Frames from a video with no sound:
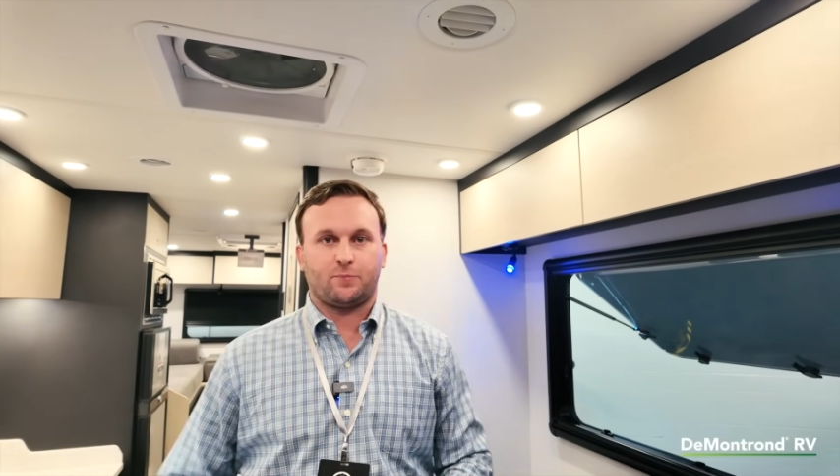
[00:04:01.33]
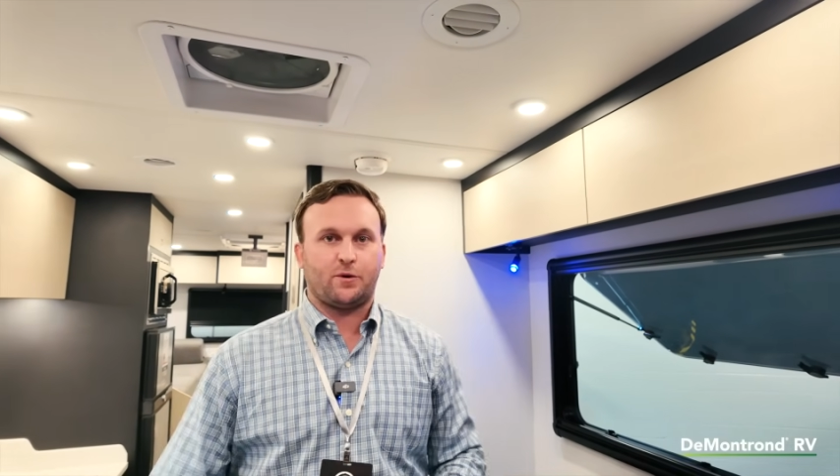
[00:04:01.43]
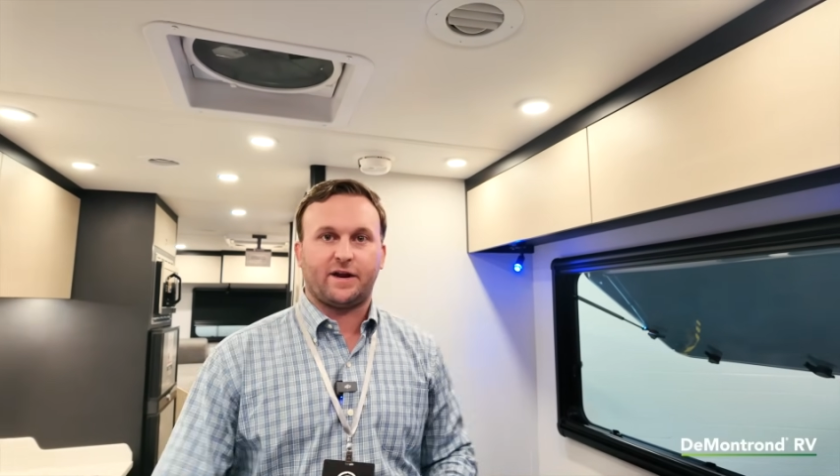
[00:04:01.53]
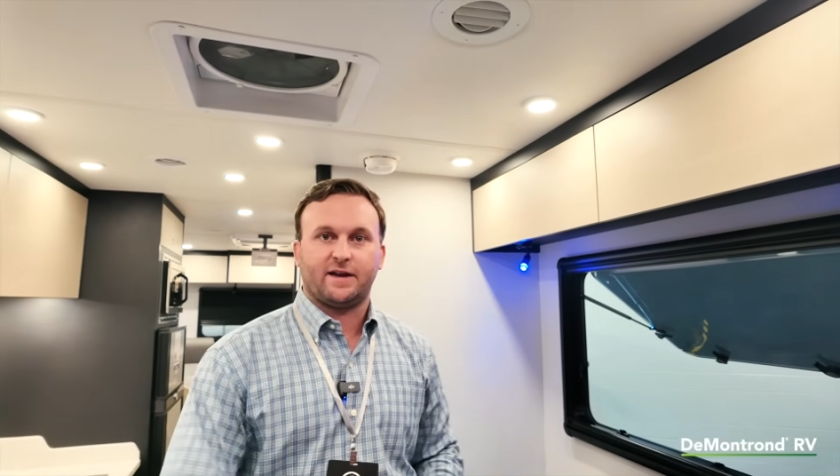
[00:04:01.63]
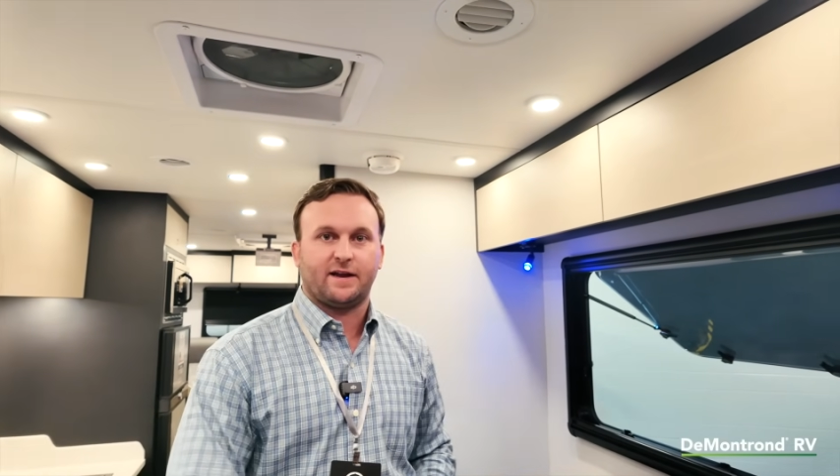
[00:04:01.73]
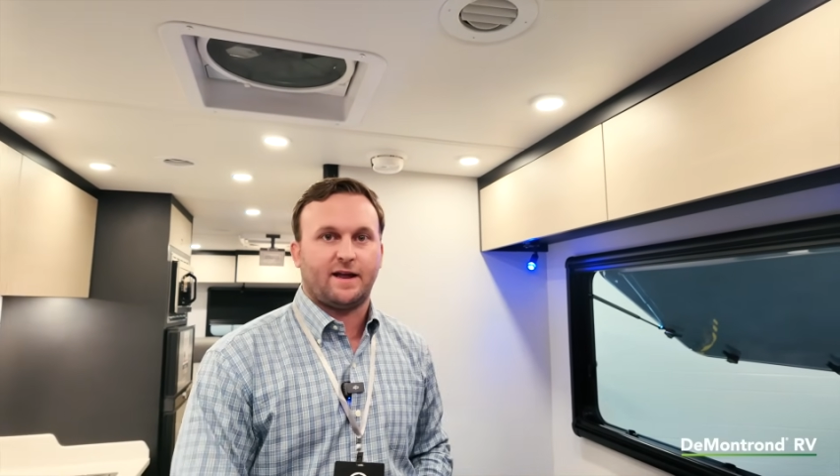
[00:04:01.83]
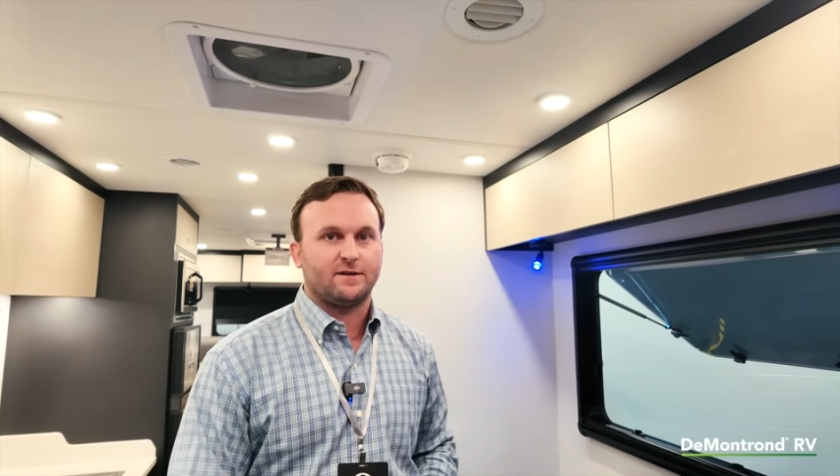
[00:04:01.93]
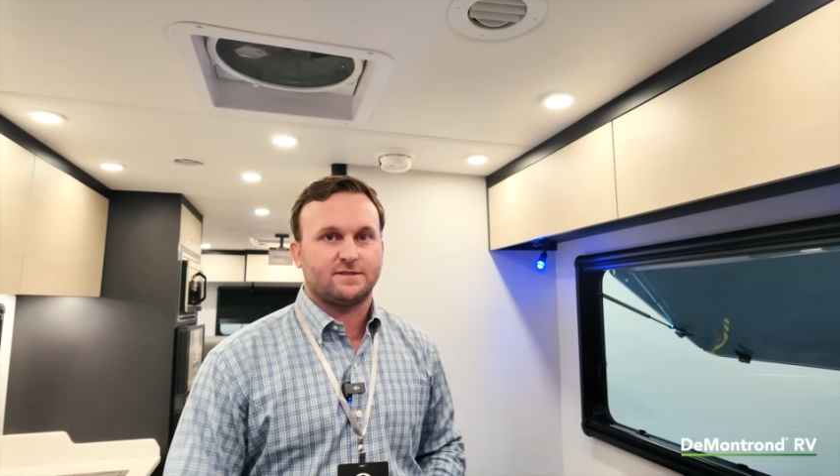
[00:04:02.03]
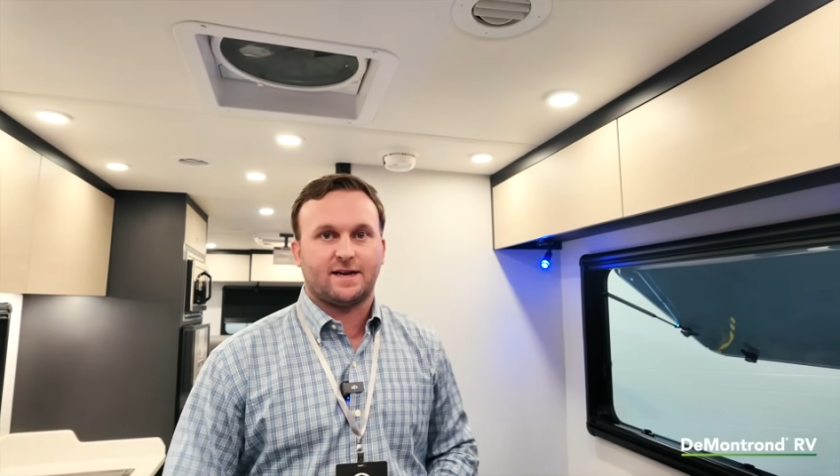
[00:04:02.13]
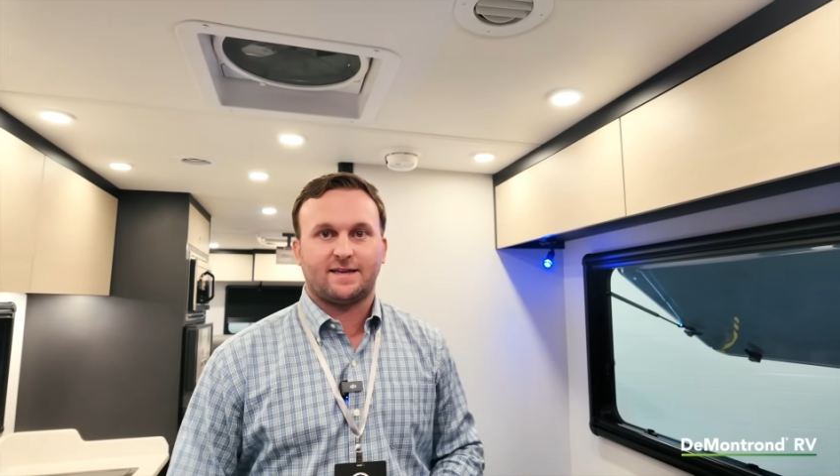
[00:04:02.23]
bringing in
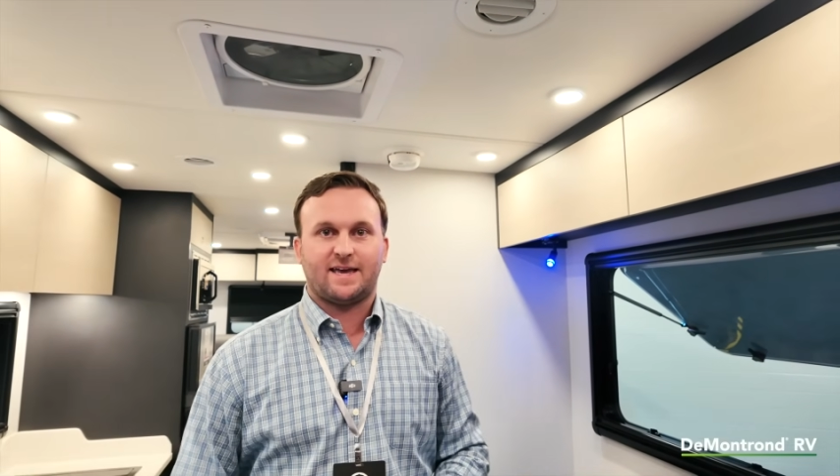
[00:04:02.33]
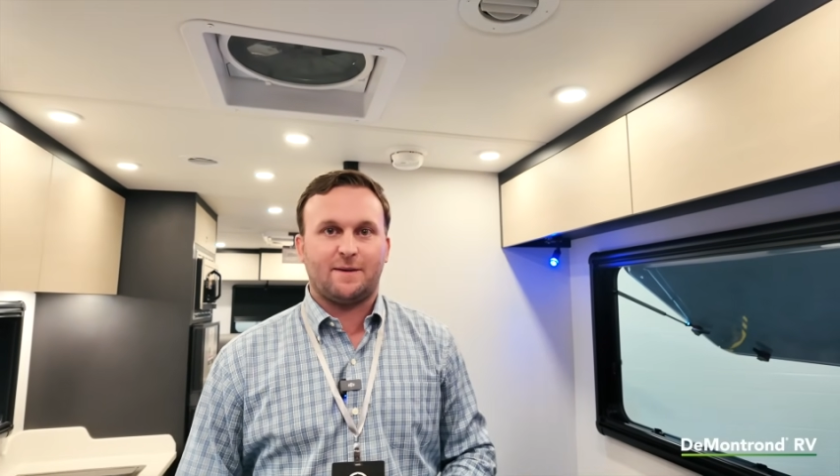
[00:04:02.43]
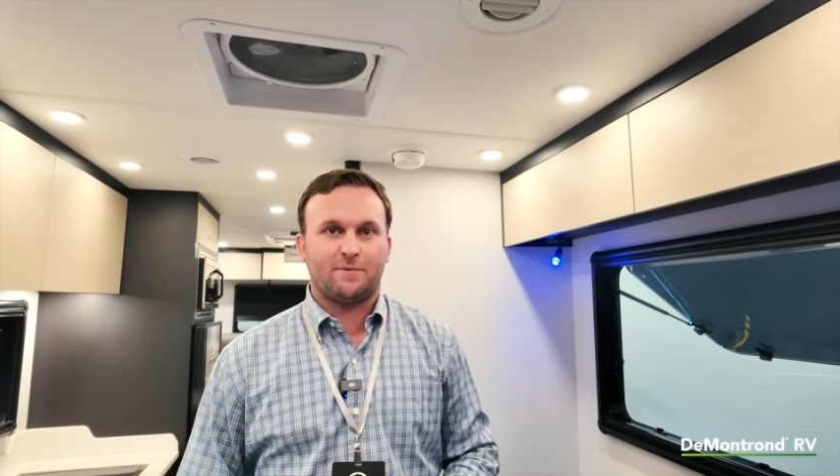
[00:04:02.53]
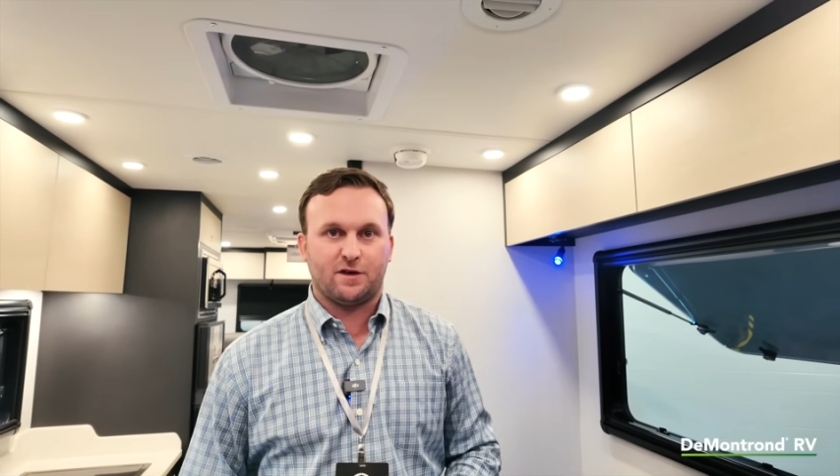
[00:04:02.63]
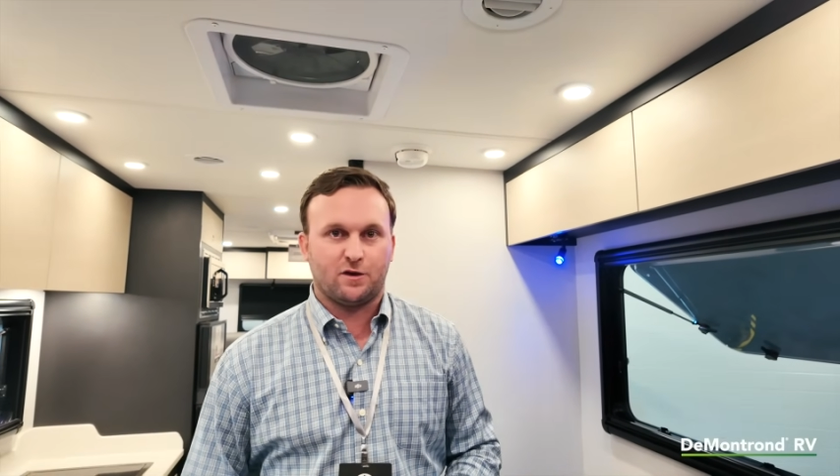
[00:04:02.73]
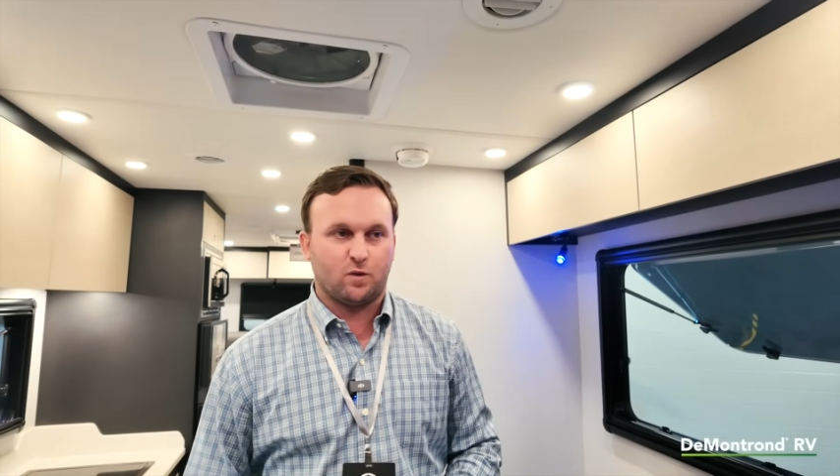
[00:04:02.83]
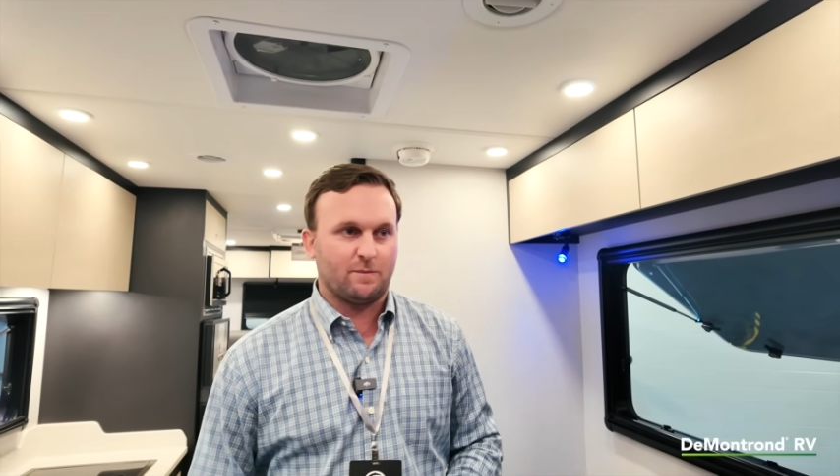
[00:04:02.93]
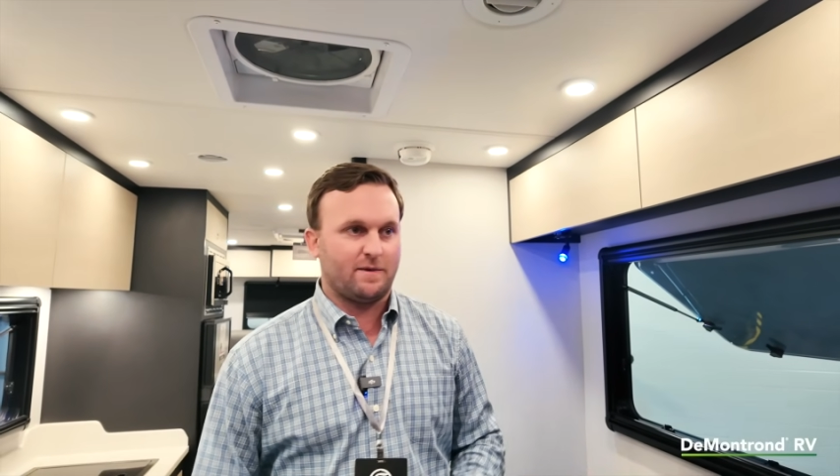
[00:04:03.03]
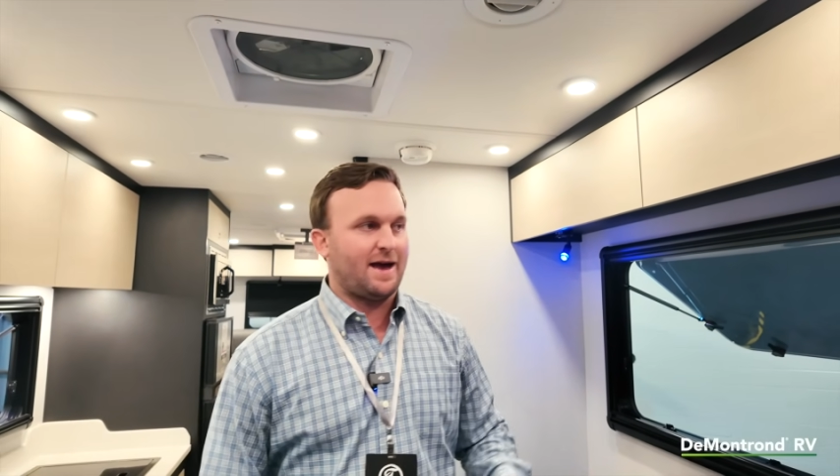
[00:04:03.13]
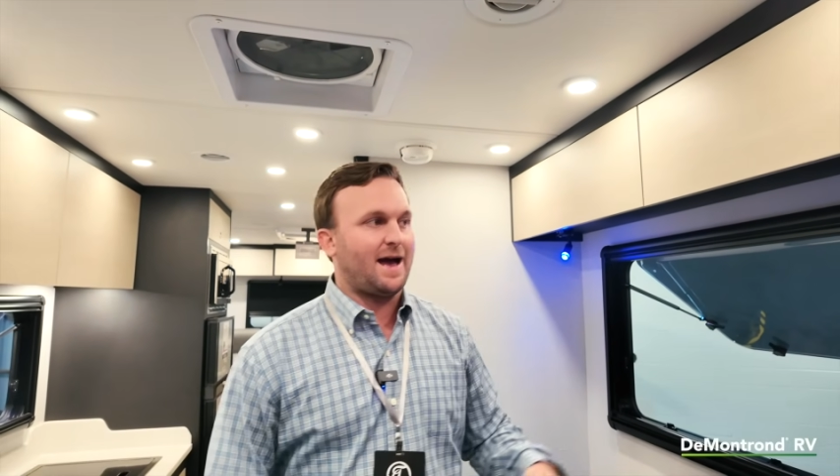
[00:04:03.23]
outside camping equipment,